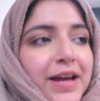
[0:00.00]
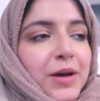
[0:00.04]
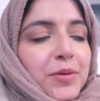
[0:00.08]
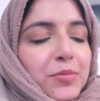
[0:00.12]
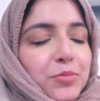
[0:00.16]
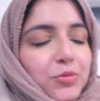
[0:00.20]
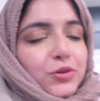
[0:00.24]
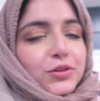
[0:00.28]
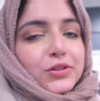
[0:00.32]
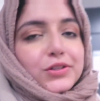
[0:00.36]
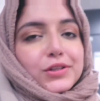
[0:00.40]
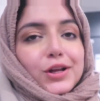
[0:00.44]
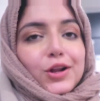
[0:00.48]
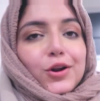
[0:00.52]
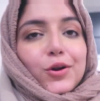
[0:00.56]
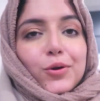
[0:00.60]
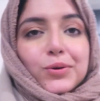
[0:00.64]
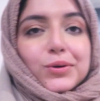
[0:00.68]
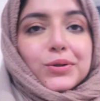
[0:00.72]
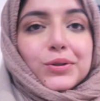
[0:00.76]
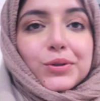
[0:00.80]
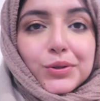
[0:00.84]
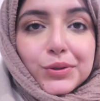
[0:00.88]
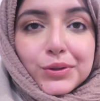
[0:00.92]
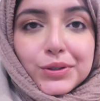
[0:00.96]
I'm used to
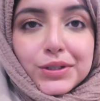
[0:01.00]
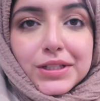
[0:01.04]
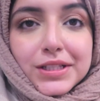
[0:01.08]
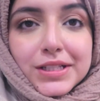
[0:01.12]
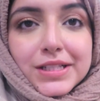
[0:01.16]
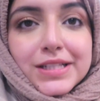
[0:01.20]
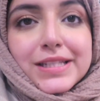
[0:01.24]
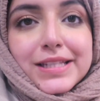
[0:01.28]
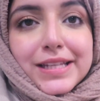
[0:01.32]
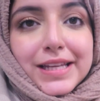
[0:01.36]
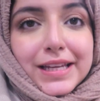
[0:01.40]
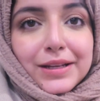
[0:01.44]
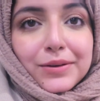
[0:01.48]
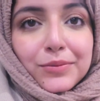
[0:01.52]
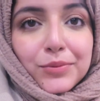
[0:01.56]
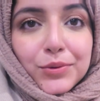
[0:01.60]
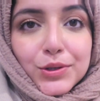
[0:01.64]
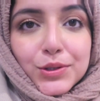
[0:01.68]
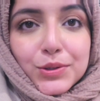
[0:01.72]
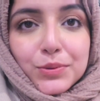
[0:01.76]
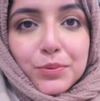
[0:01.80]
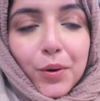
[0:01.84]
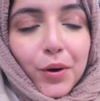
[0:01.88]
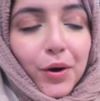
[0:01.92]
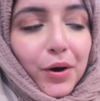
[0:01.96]
logging on and seeing
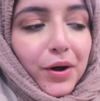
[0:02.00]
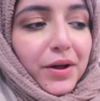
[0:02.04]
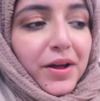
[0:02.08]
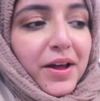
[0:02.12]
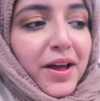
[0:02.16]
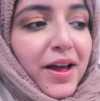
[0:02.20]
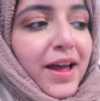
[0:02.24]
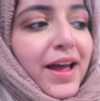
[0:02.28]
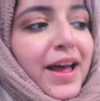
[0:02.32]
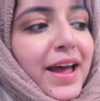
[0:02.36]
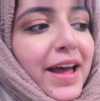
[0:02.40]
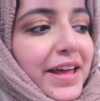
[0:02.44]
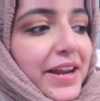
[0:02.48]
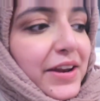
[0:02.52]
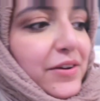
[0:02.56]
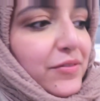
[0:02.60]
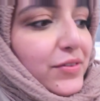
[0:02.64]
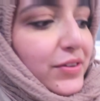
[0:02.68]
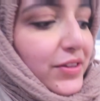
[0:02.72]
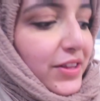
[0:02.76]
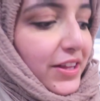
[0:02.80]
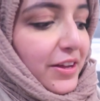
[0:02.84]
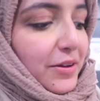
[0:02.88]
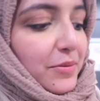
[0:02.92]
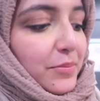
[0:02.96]
what's what and
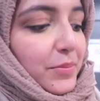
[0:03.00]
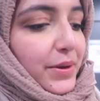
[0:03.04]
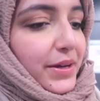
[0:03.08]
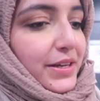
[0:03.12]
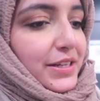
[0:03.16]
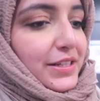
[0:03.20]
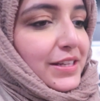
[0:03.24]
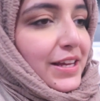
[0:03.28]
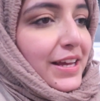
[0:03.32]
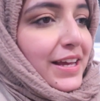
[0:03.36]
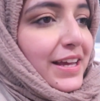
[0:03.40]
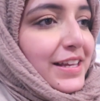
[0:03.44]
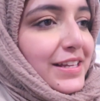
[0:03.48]
everything, but it's,